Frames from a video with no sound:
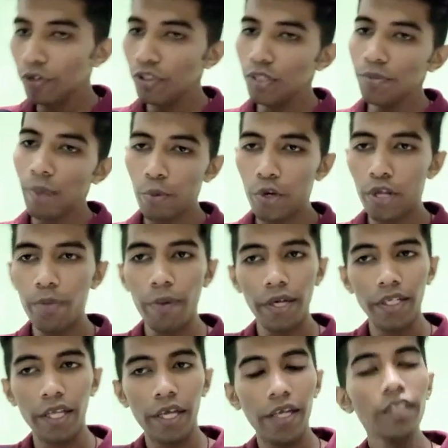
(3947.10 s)
memory, but
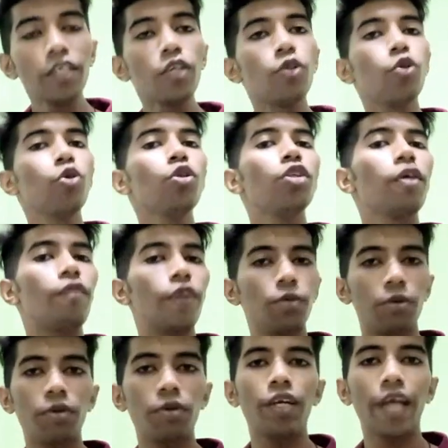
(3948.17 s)
there is a huge difference
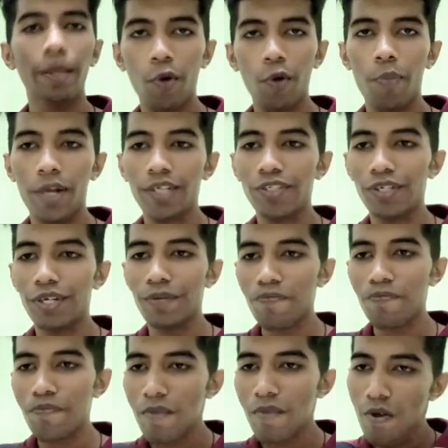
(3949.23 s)
between the time complexity.
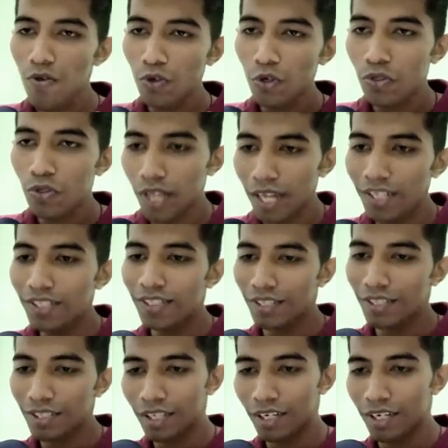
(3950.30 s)
So that's
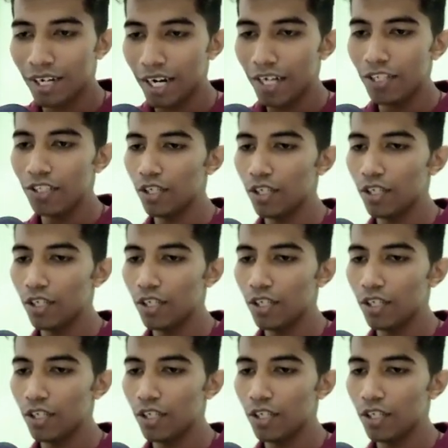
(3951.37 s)
the great stuff